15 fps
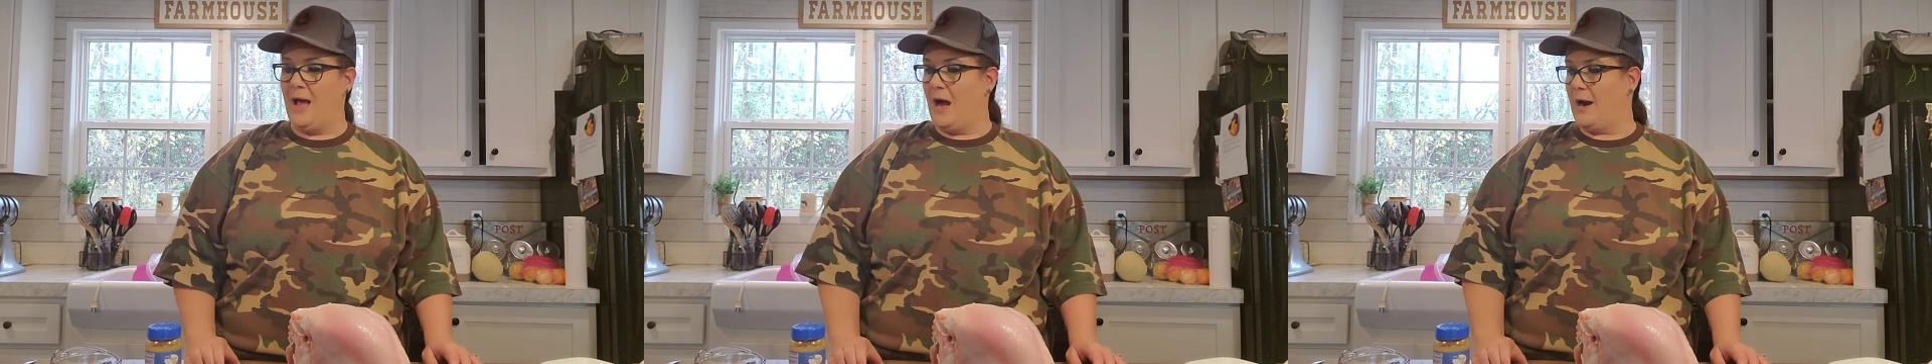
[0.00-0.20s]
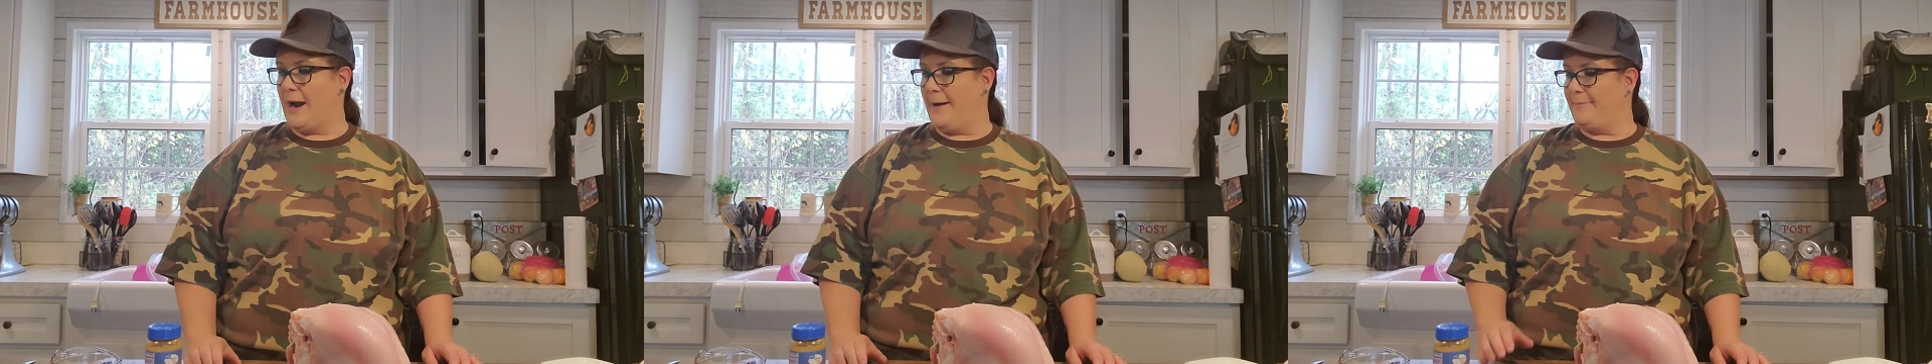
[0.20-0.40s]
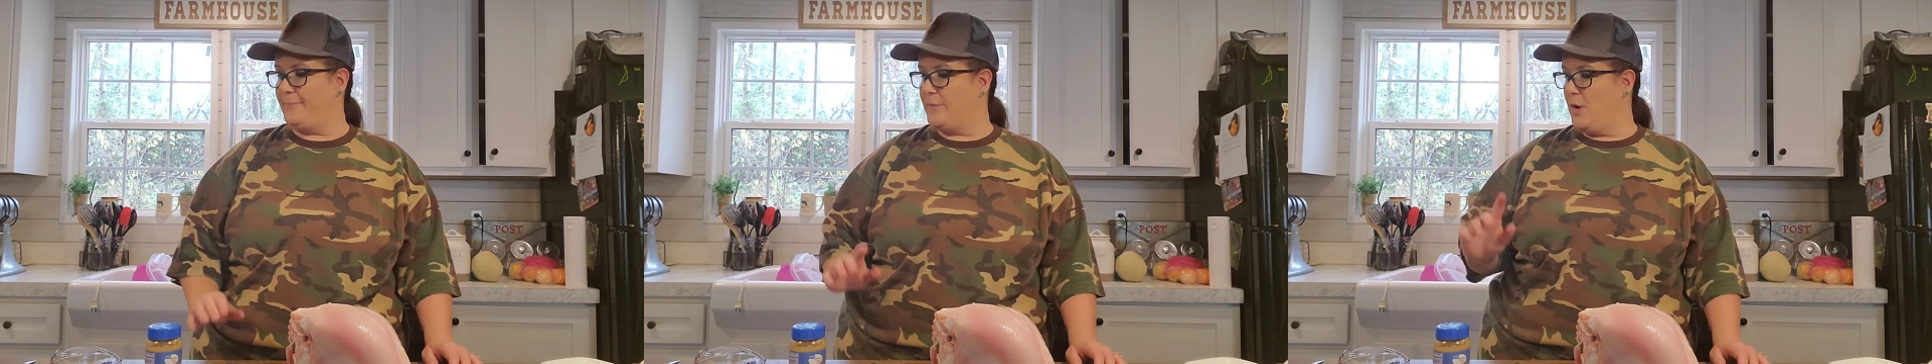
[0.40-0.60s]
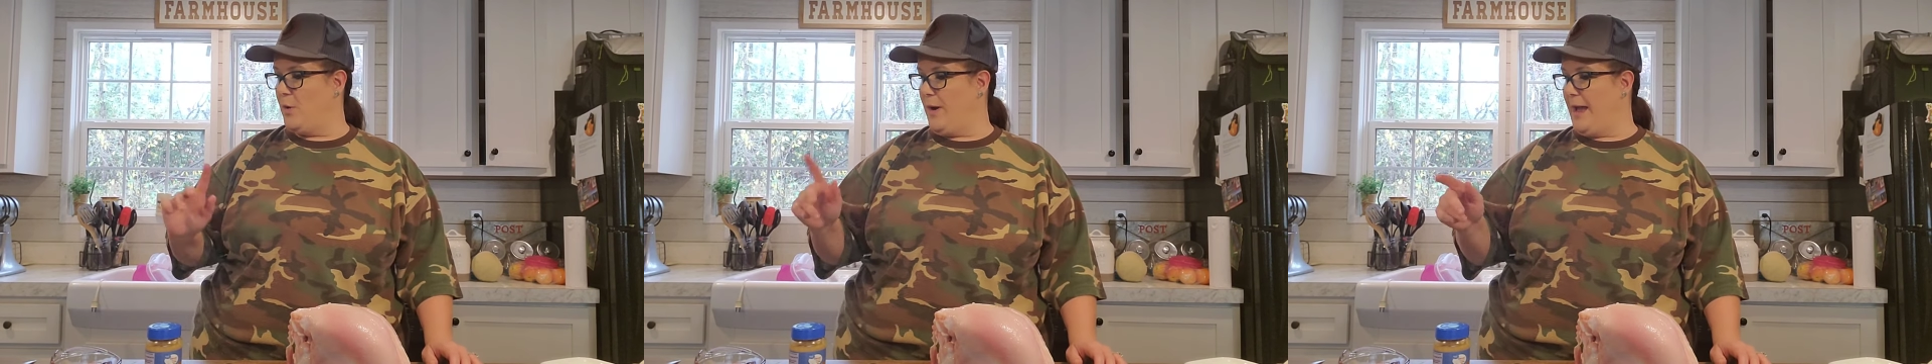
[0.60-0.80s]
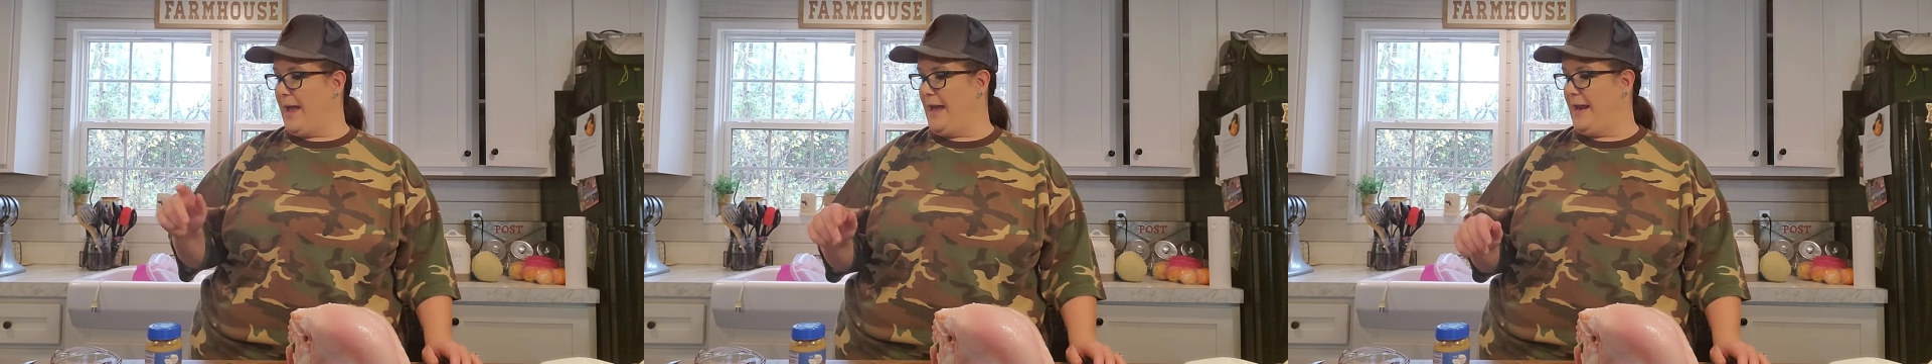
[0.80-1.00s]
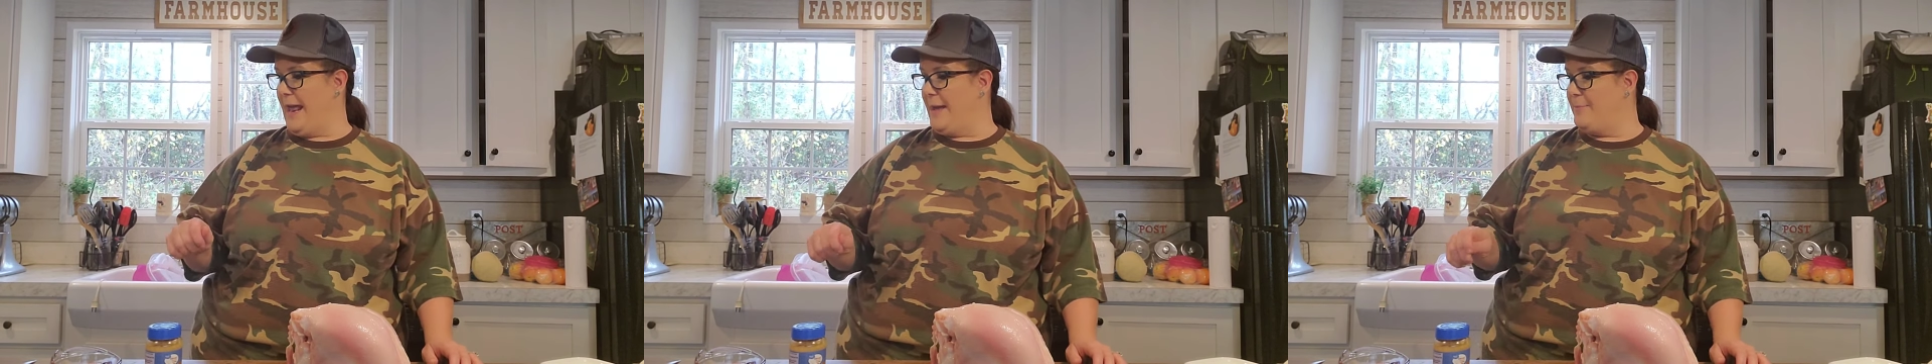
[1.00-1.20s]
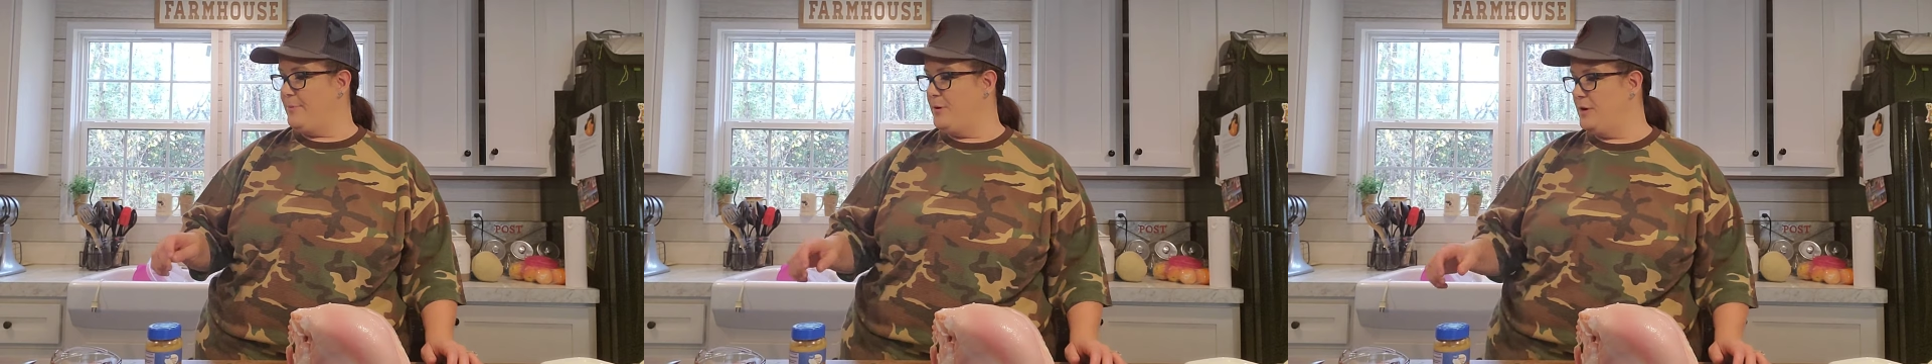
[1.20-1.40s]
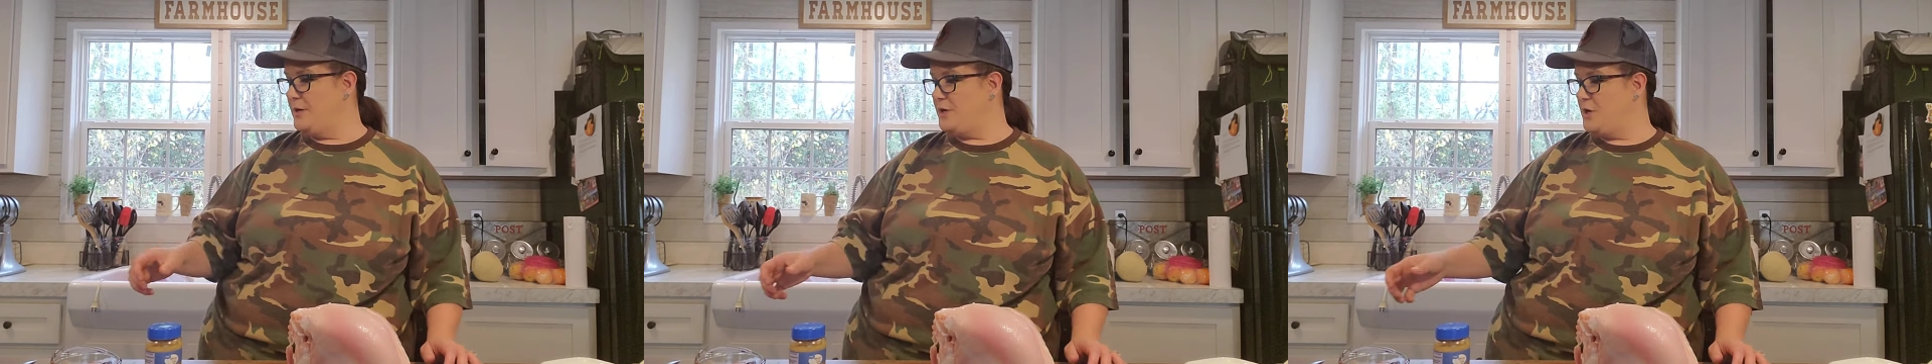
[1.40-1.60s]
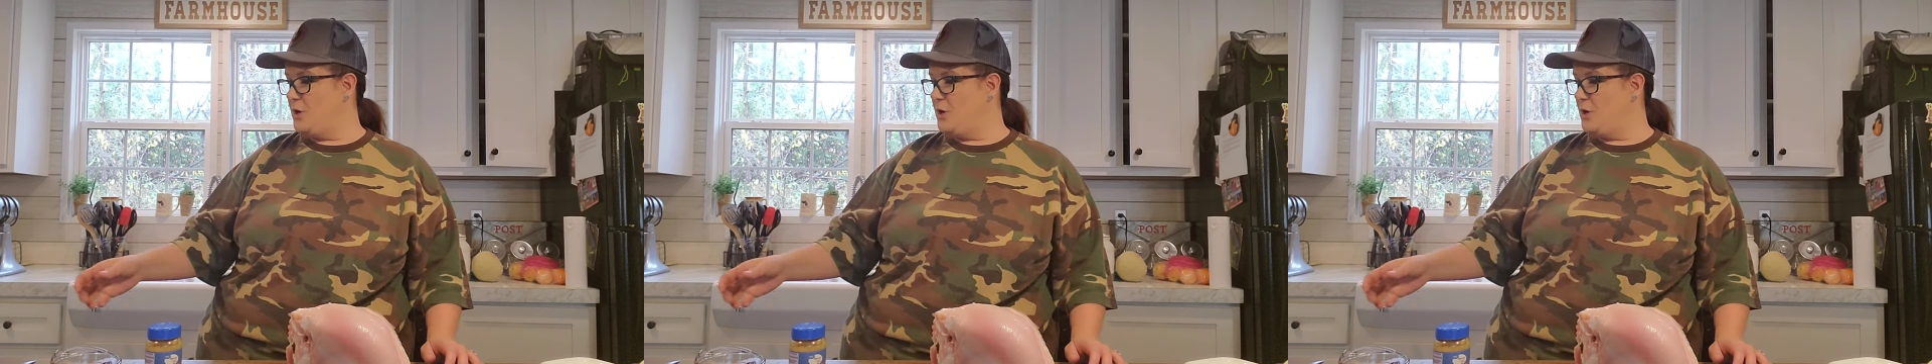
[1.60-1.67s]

All right, go ahead and put